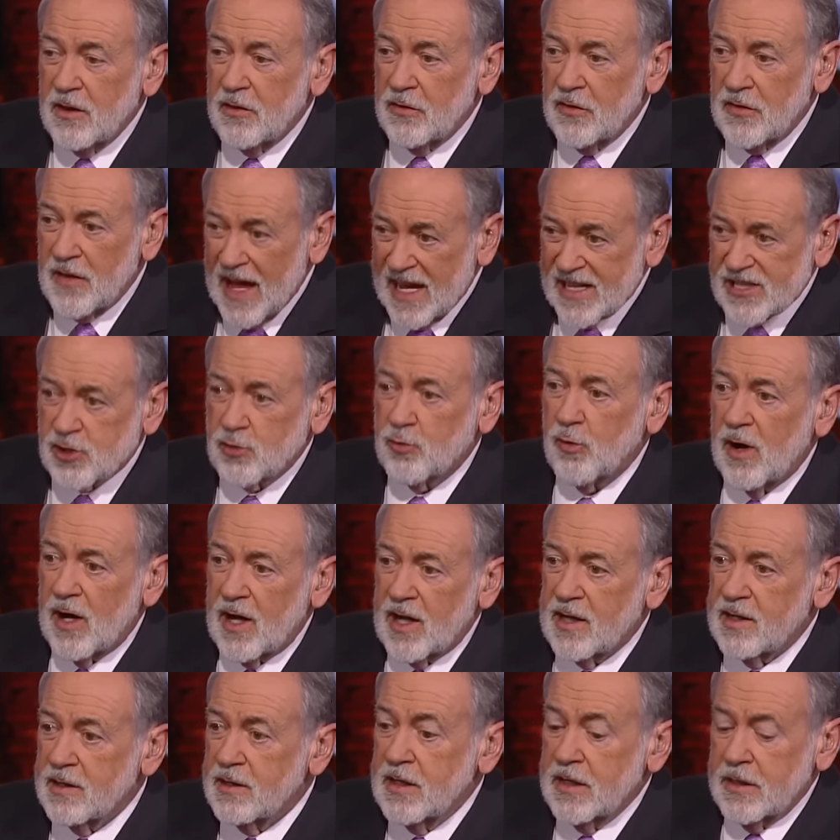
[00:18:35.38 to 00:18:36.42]
That's
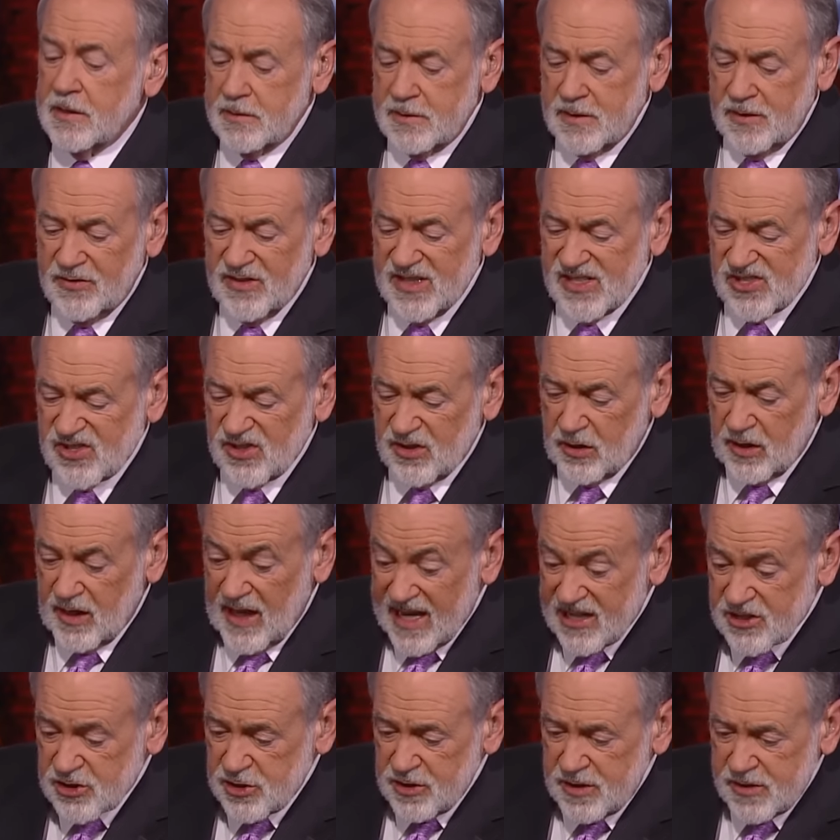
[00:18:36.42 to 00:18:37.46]
why this
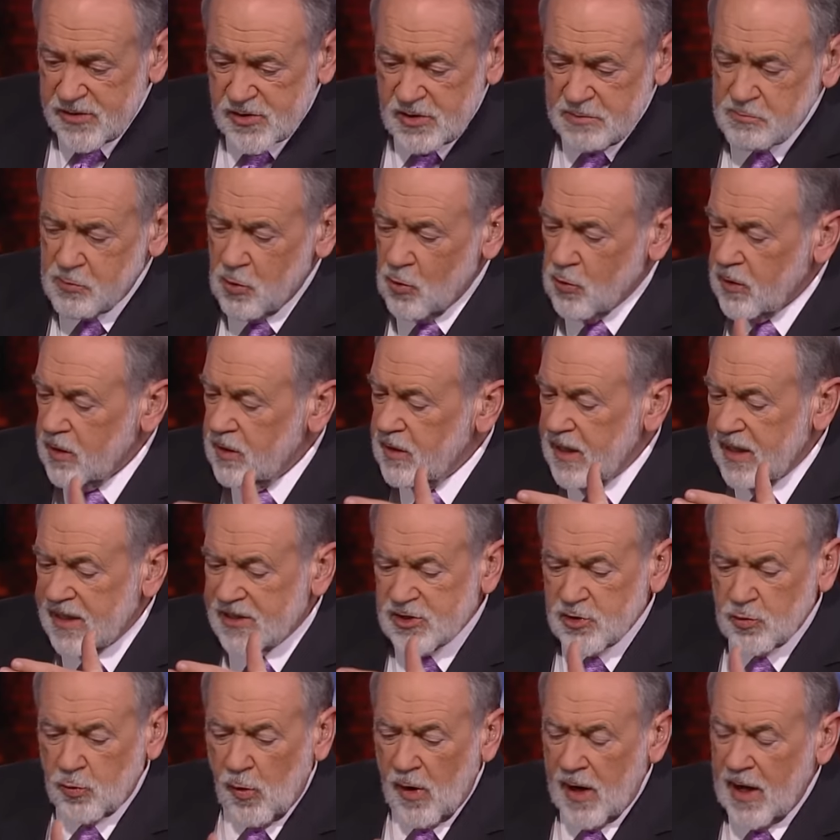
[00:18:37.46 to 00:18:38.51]
election is important.
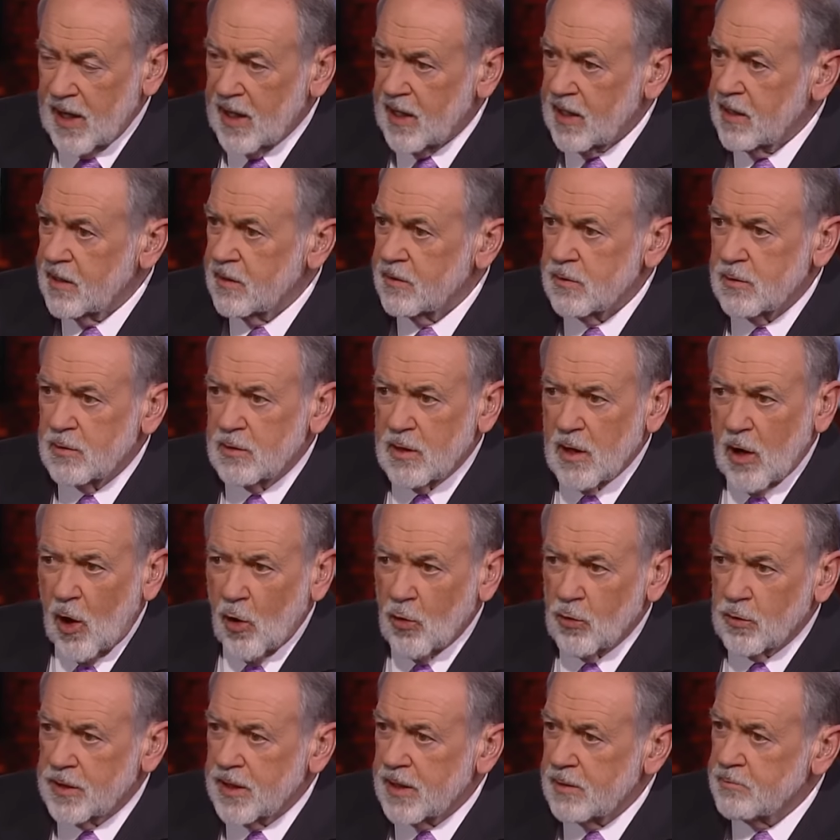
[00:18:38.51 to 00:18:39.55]
It's why
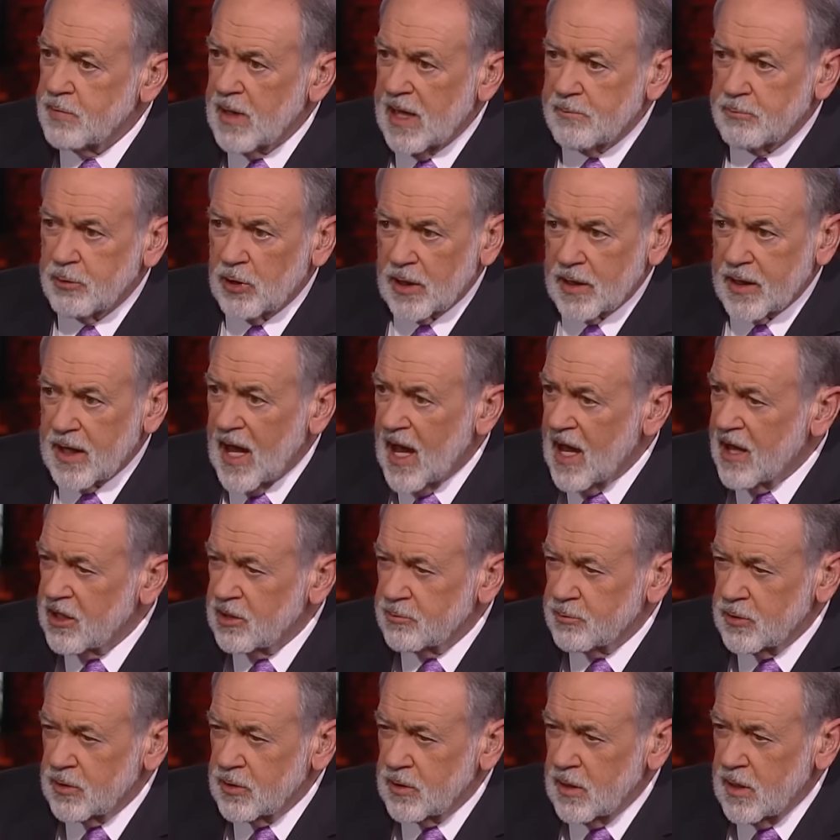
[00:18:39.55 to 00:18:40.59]
holding people
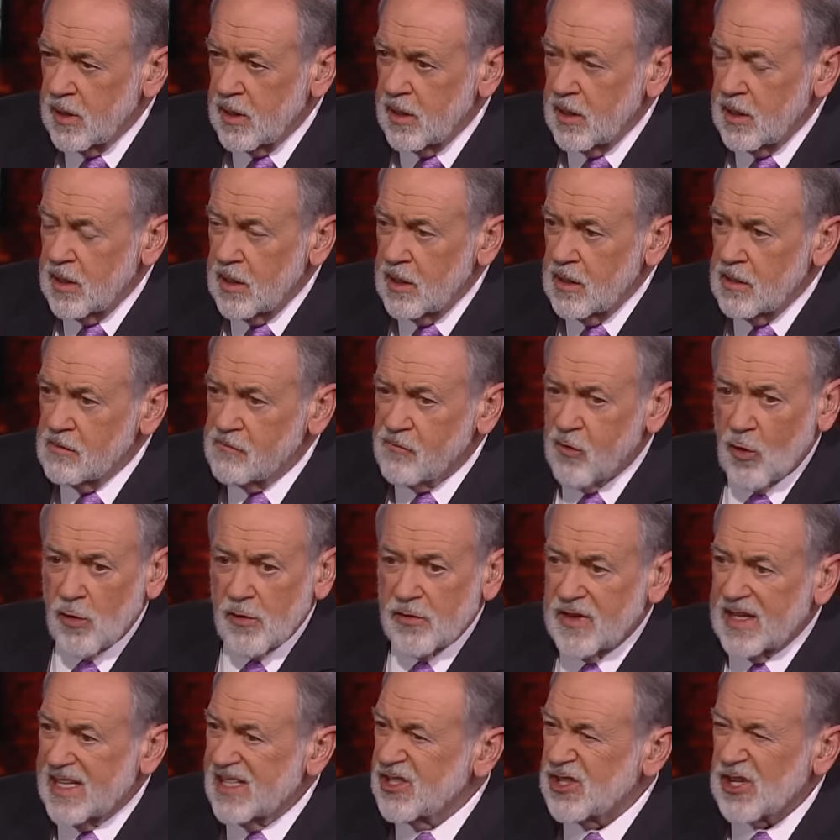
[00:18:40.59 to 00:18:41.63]
accountable for
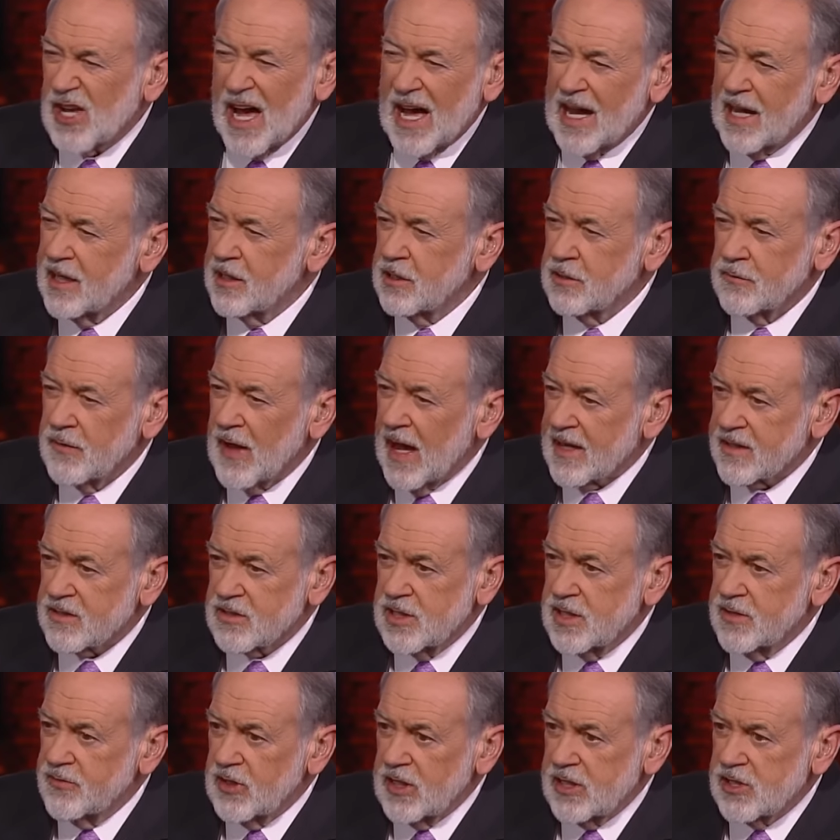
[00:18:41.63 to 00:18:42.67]
these kind of
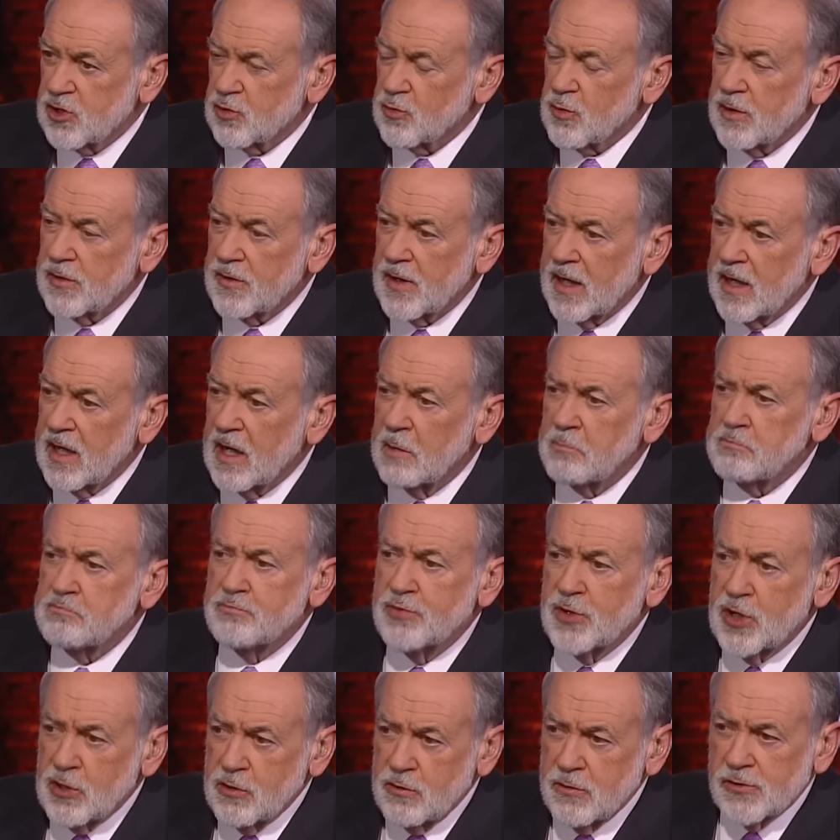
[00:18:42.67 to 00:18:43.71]
activities where they
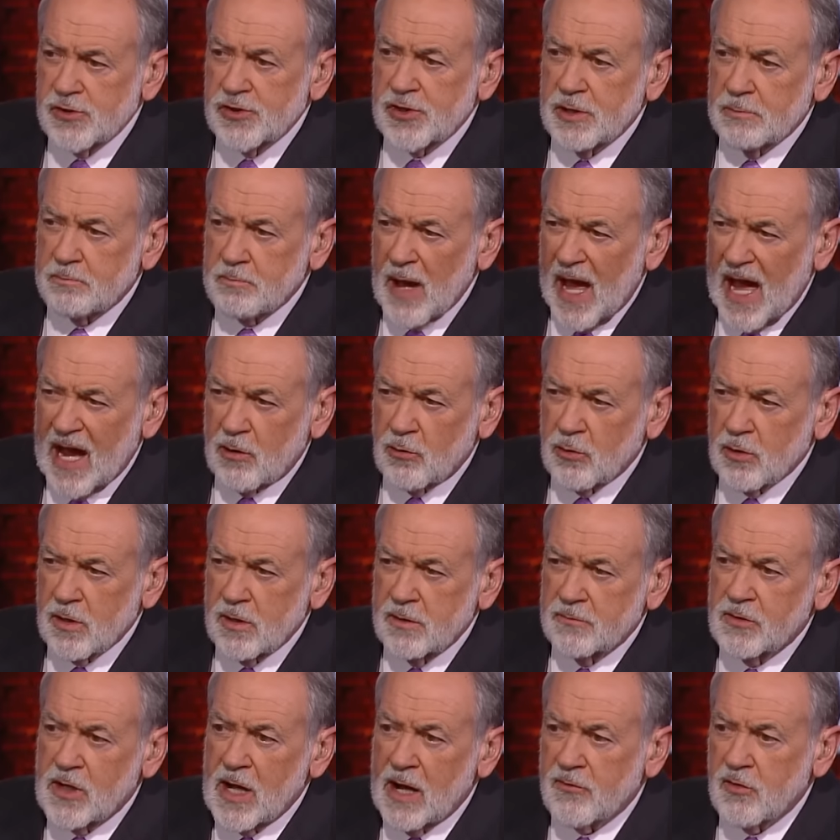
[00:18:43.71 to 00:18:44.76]
abuse the power
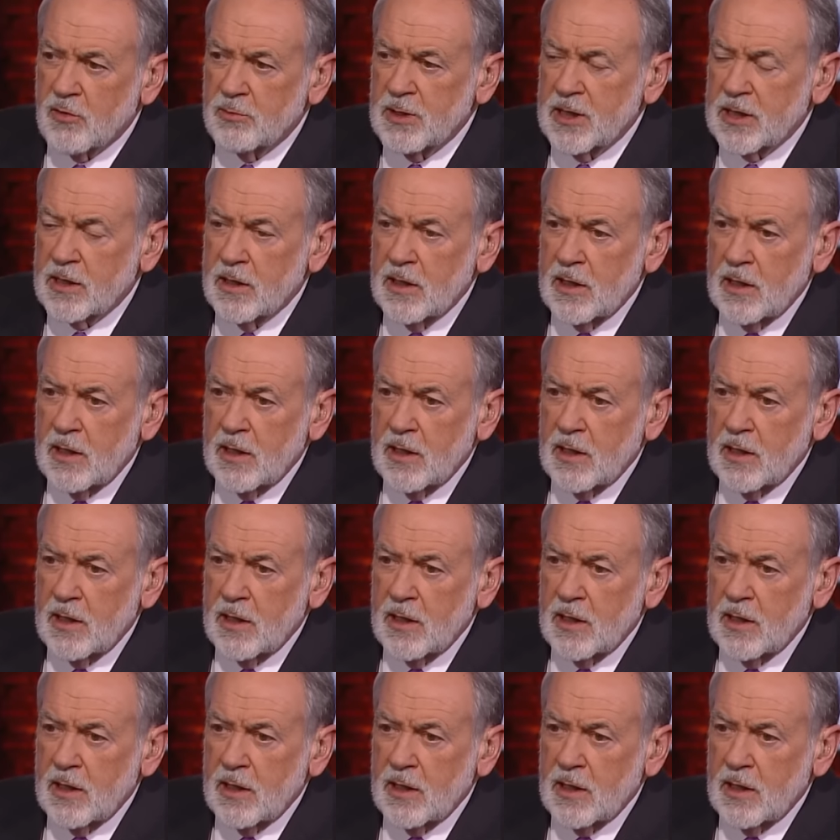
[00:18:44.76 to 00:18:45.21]
of government.